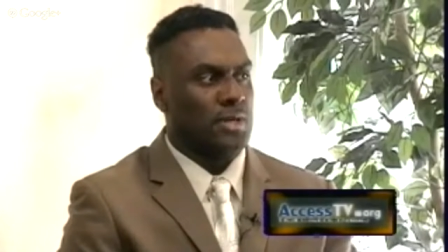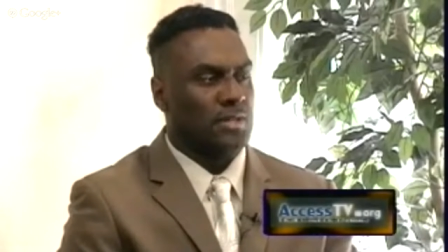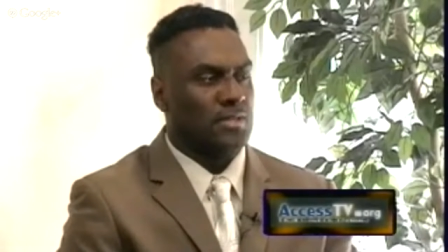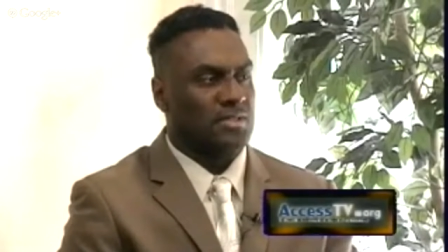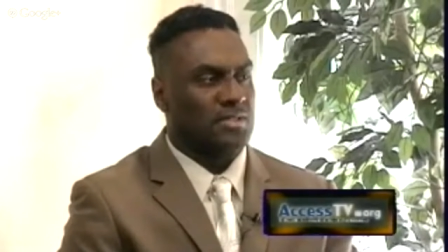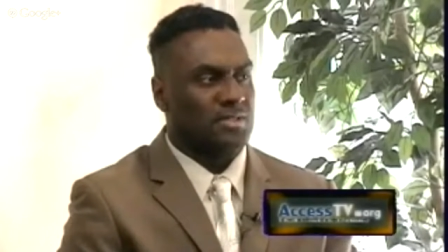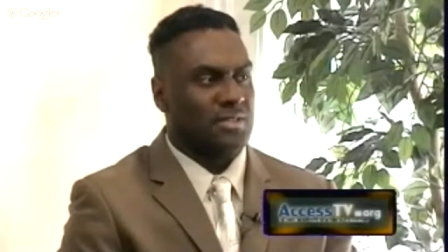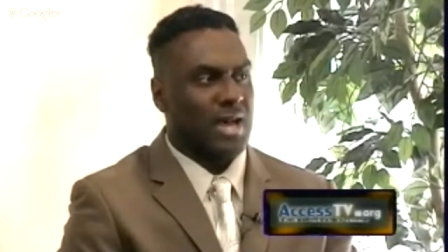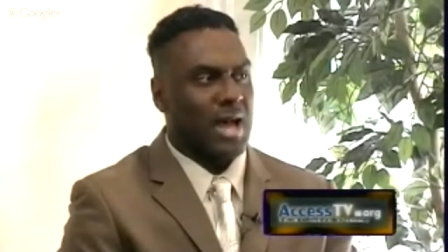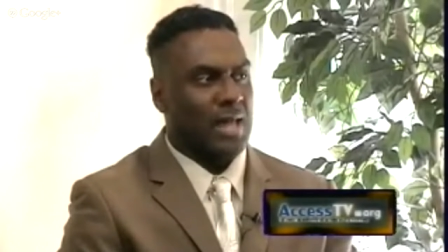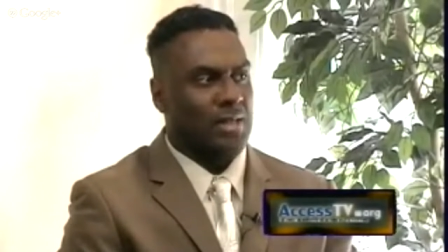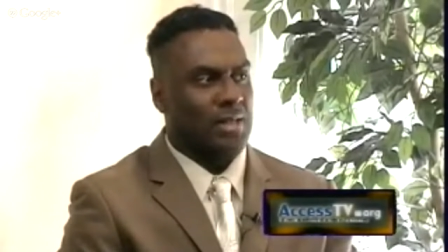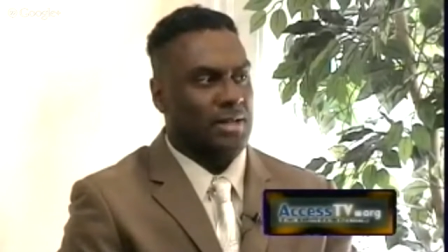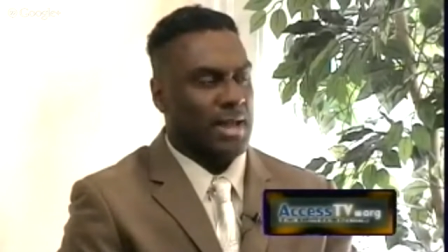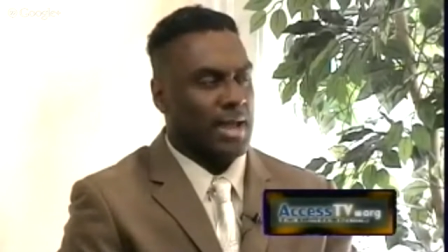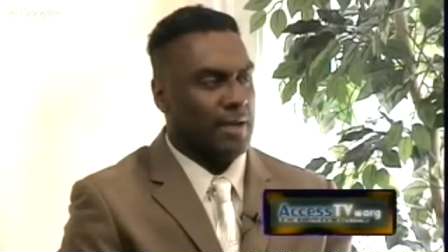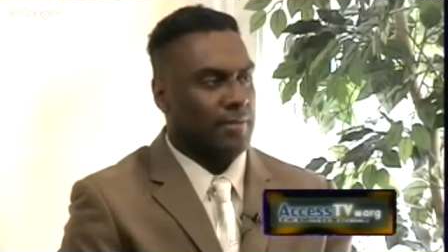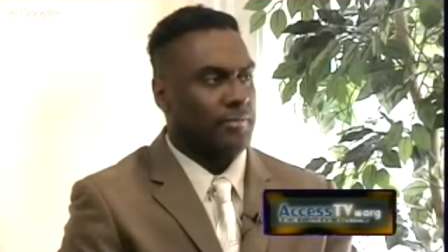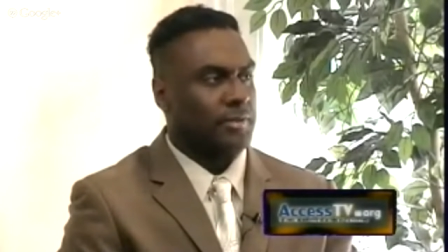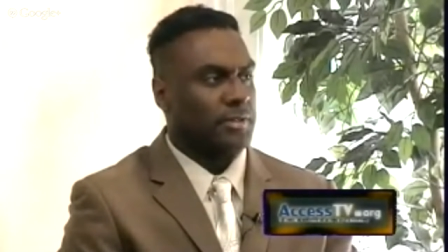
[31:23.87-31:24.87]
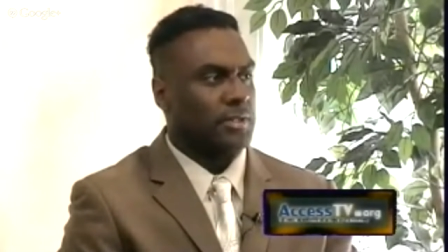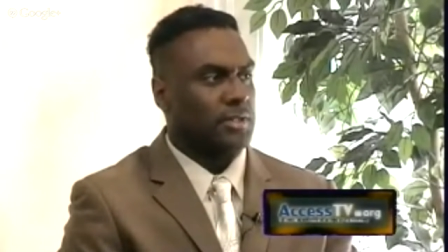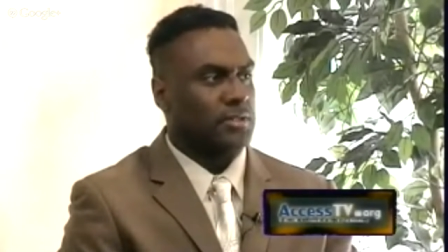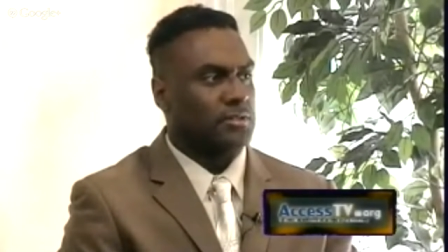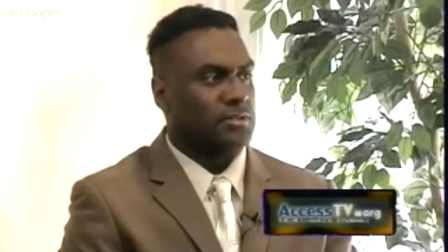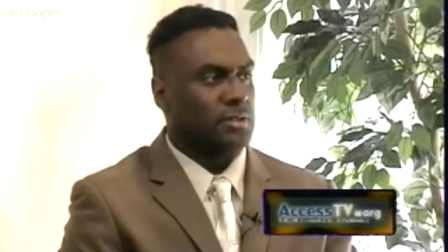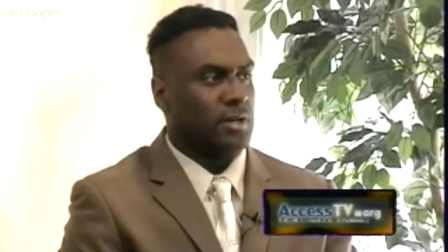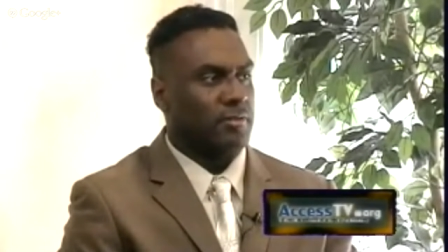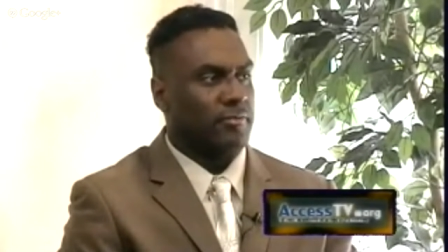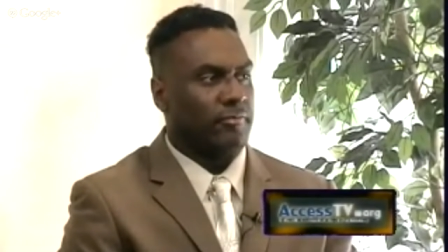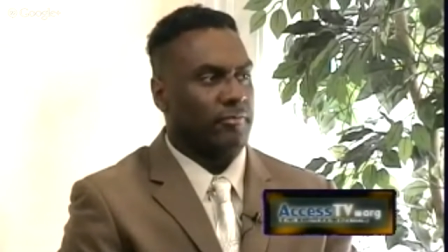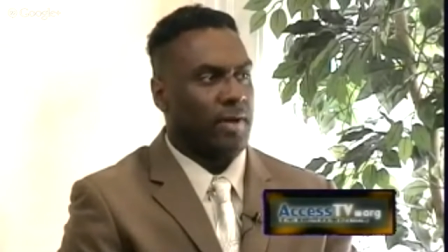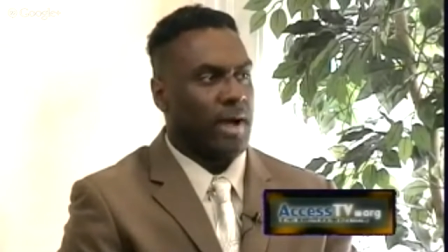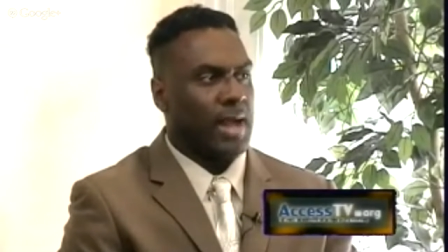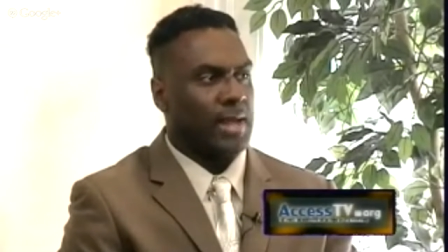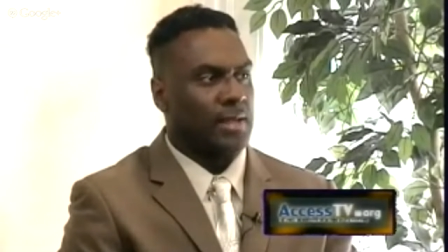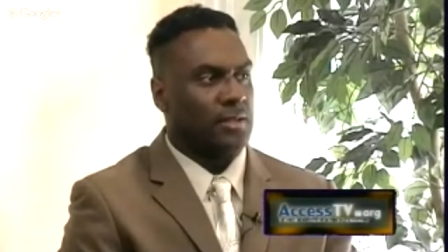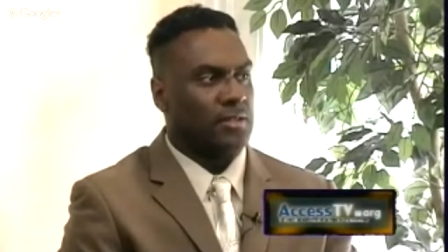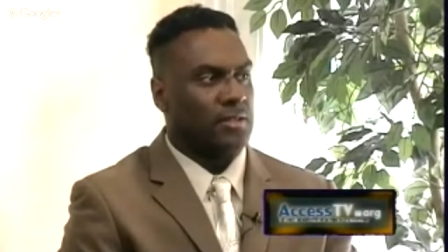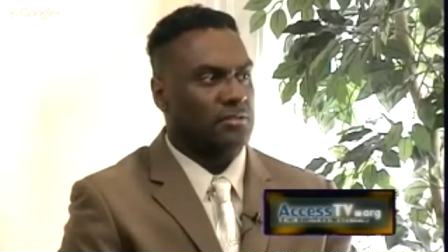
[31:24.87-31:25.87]
solid evidence of
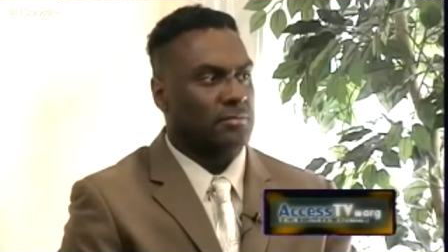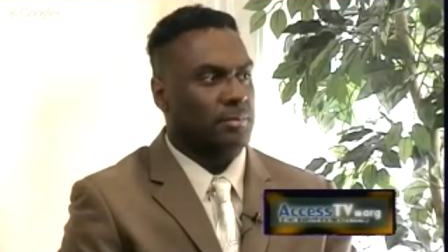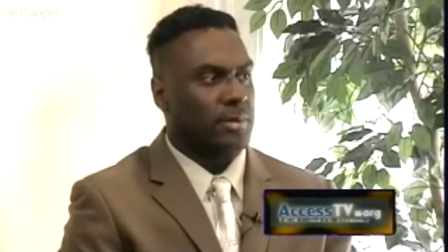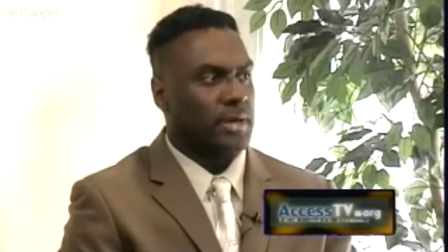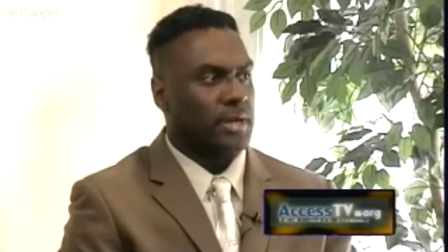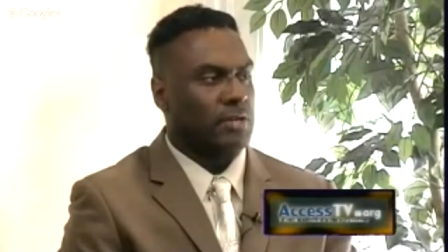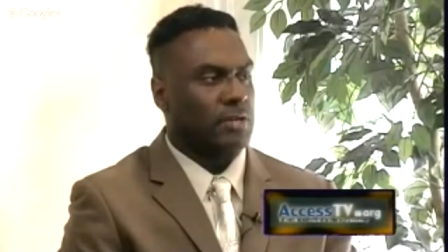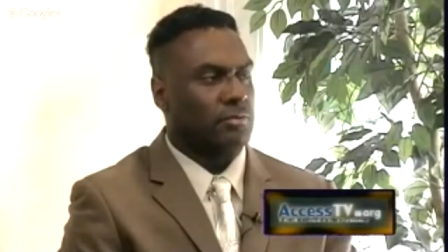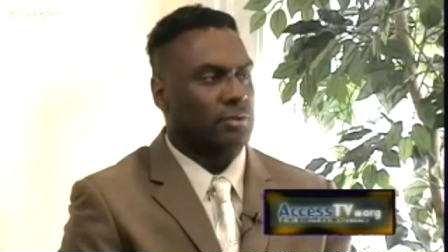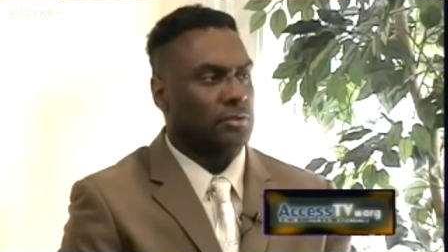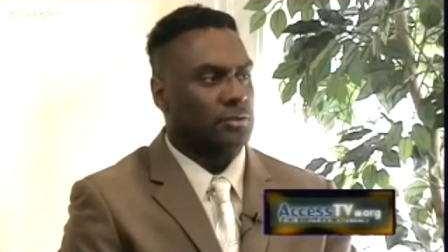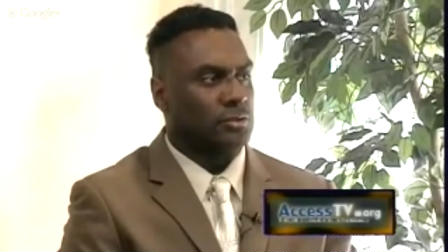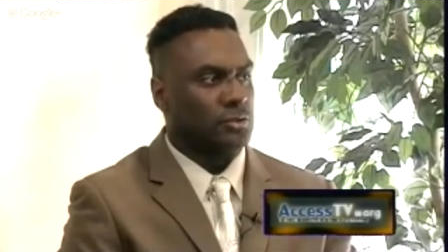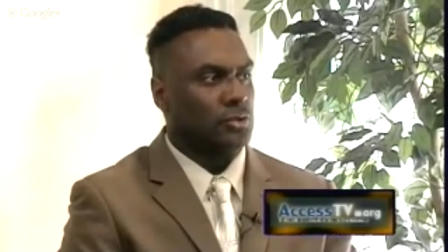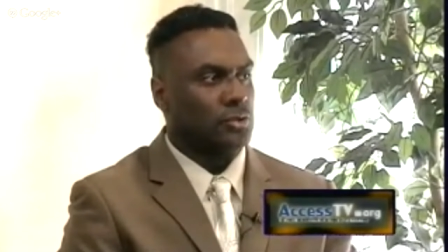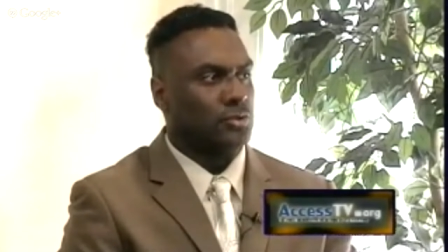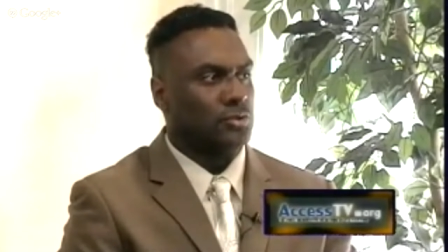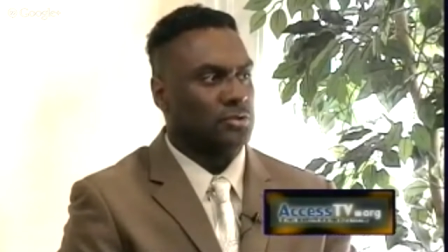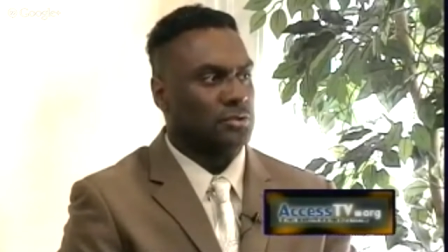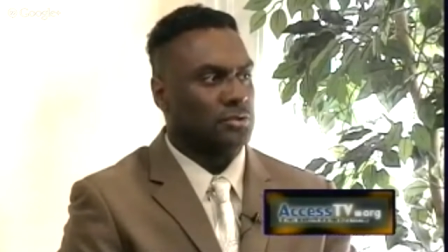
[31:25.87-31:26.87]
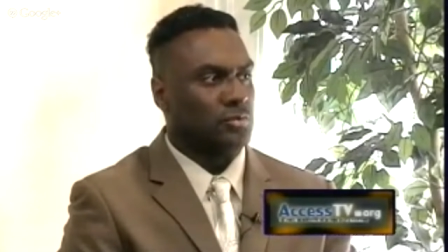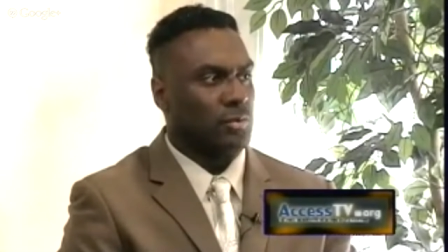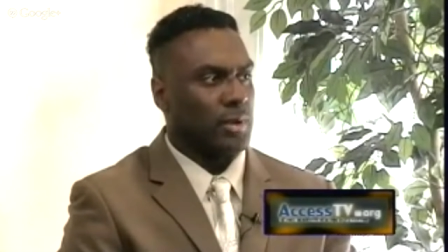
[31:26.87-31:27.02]
violence being reduced